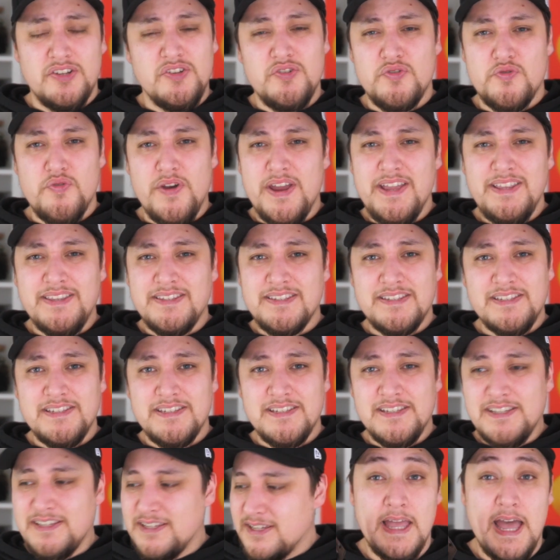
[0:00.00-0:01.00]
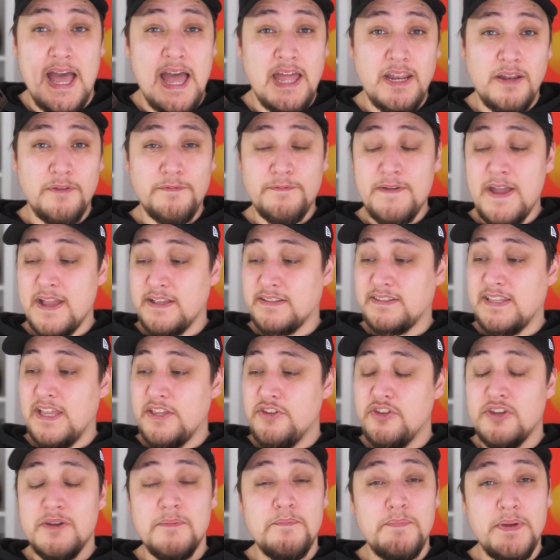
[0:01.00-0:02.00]
great. And the fact
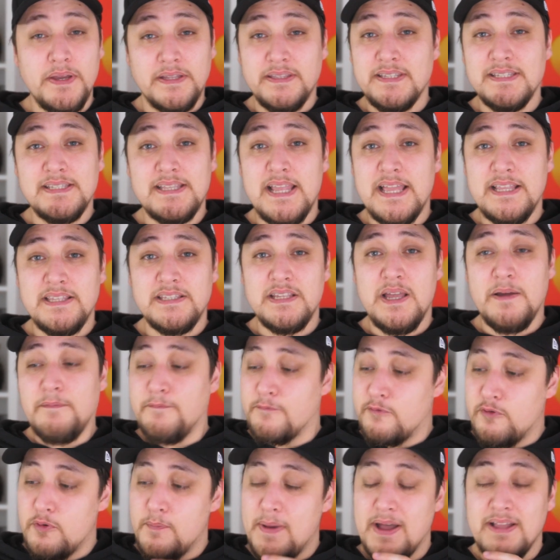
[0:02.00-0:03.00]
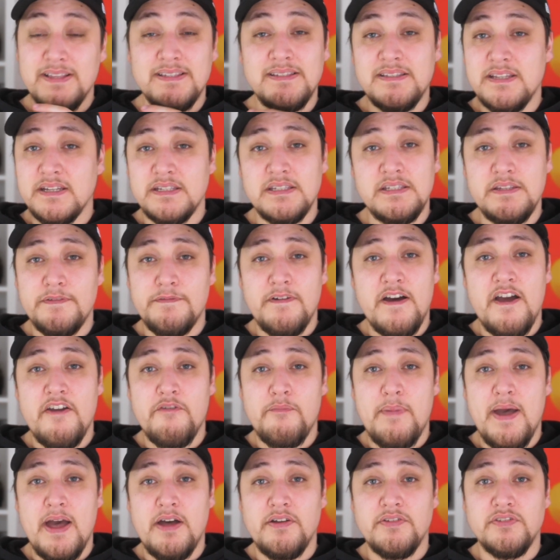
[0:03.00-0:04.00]
that you can pick this lens up for about
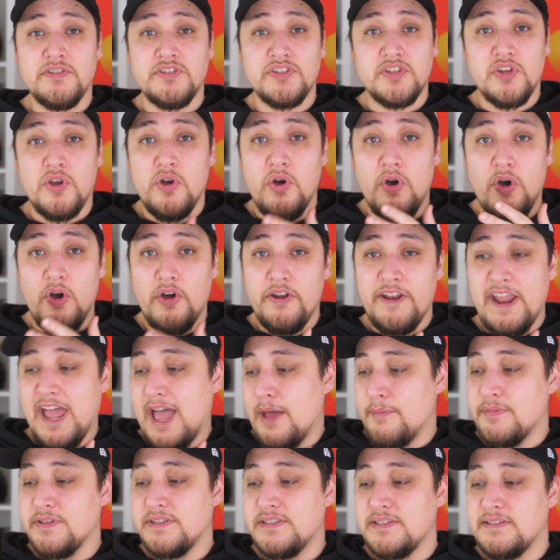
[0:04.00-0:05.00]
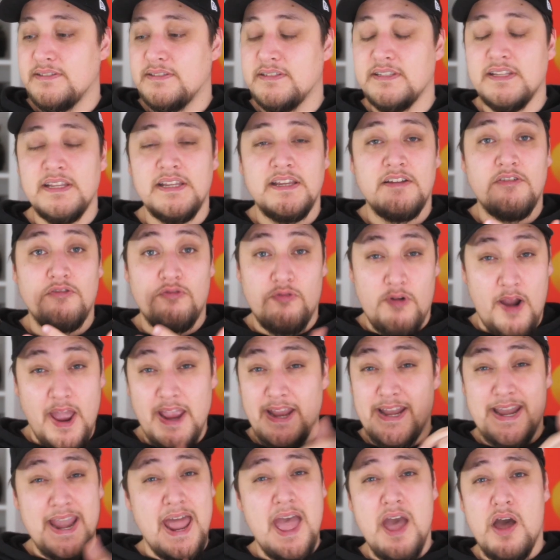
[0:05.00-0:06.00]
£65 on Amazon
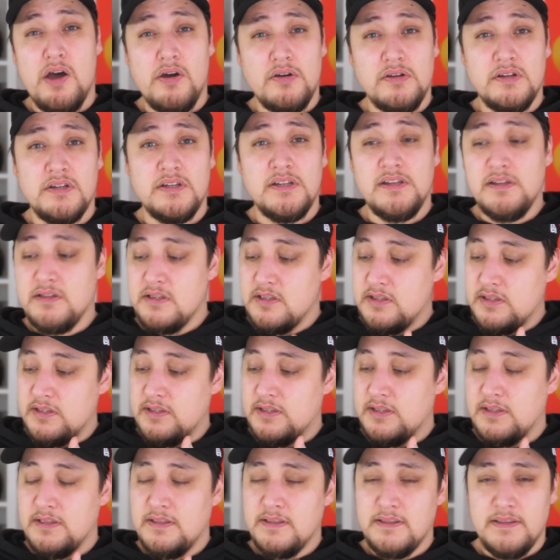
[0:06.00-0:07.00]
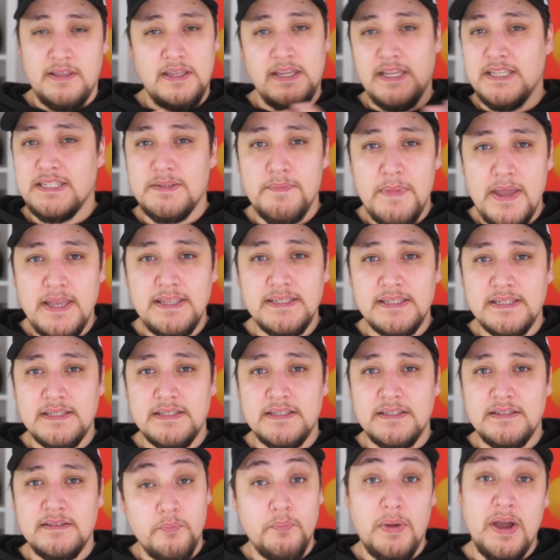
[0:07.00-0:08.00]
right now is amazing.
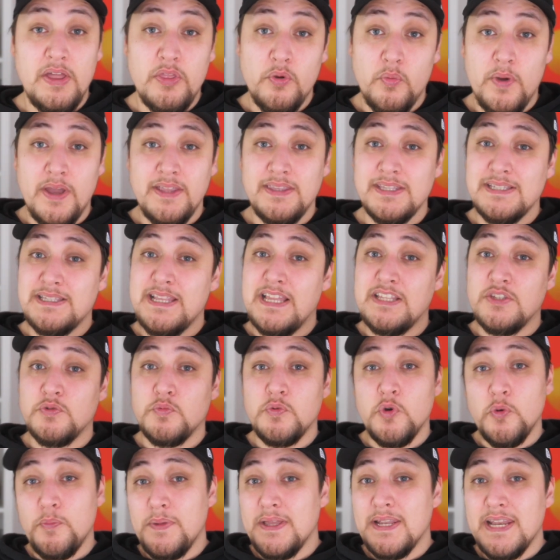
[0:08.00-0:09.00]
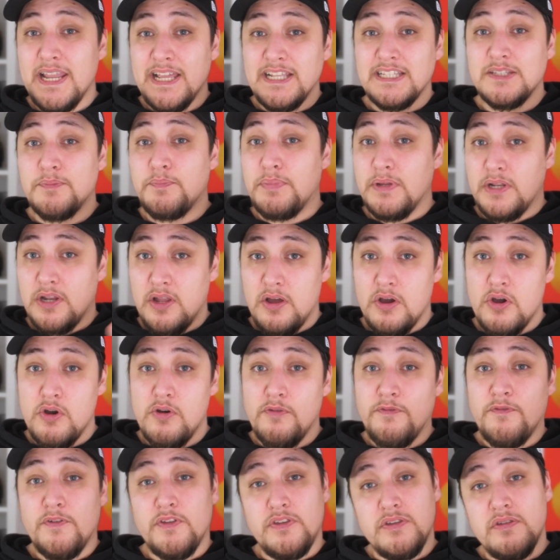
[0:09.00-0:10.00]
By the way, this lens will be linked
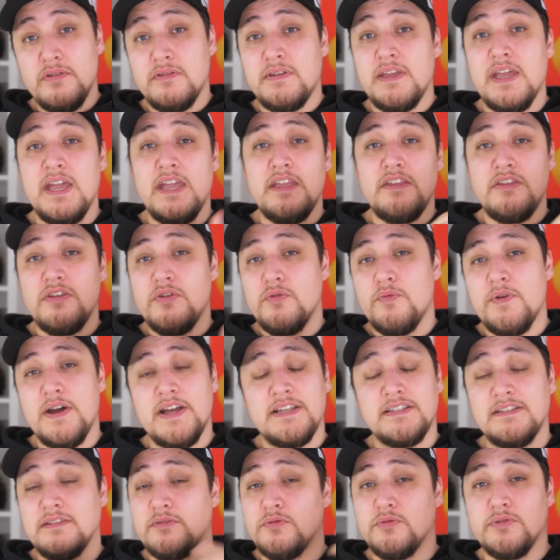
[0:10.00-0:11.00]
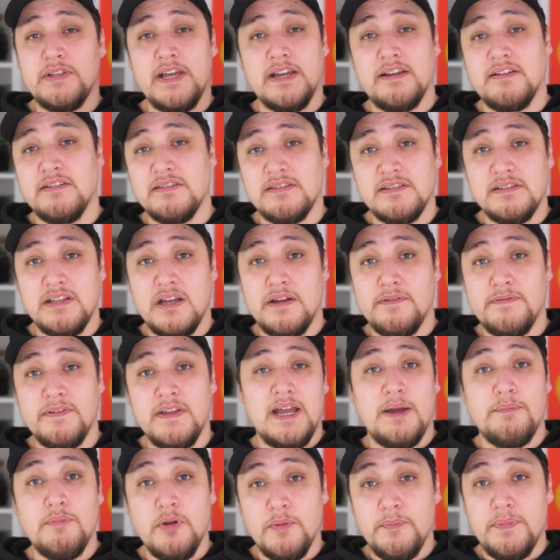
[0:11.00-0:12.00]
below for UK, US and all that good stuff.
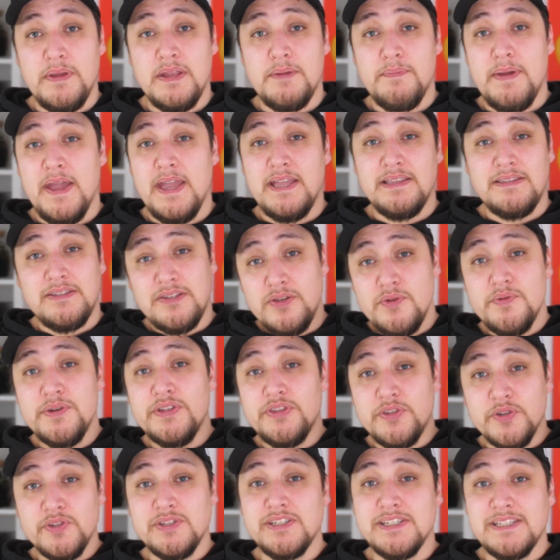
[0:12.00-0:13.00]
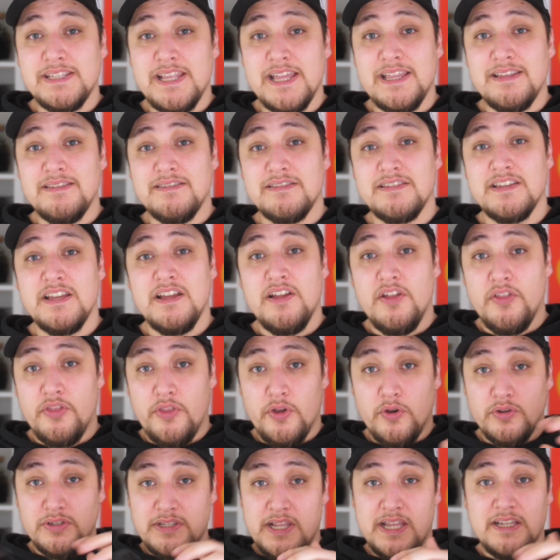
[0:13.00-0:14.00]
I'm not being paid to endorse this lens.
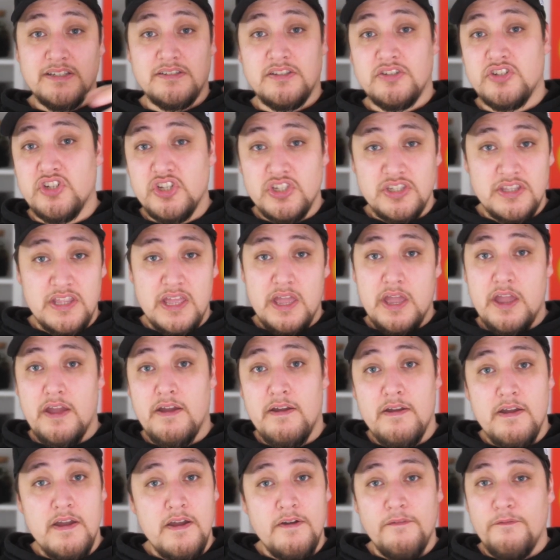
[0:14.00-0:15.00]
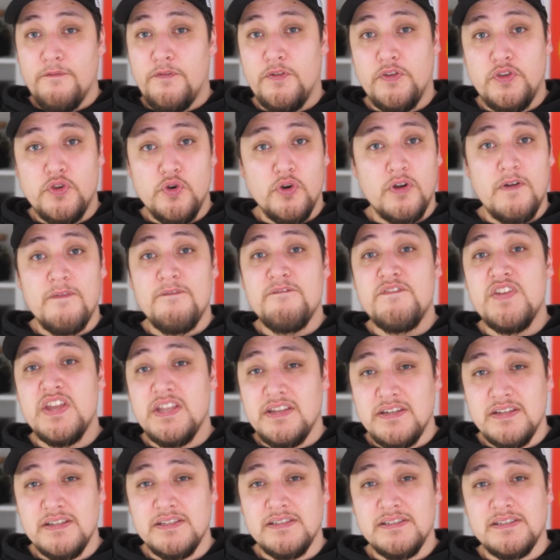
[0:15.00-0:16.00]
Those links are just there for your
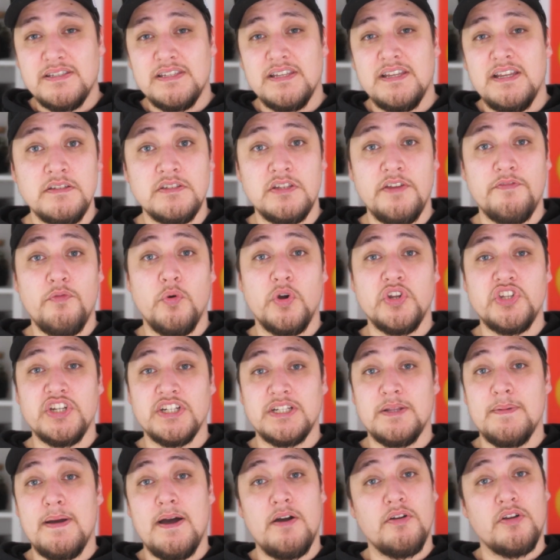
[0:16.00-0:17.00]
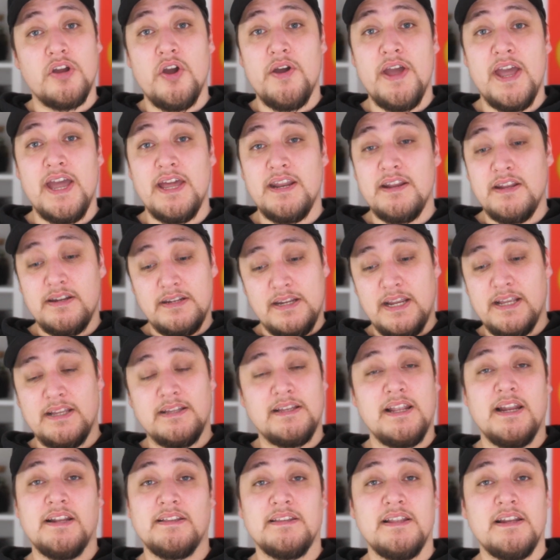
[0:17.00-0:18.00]
convenience. So if you want to check them out, go ahead
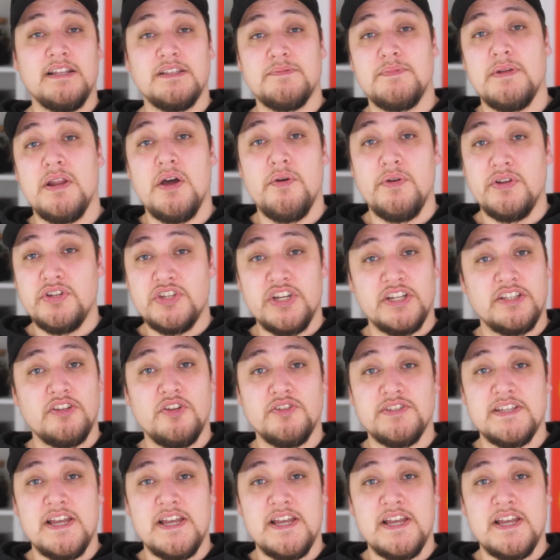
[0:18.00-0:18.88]
and click the links below and check those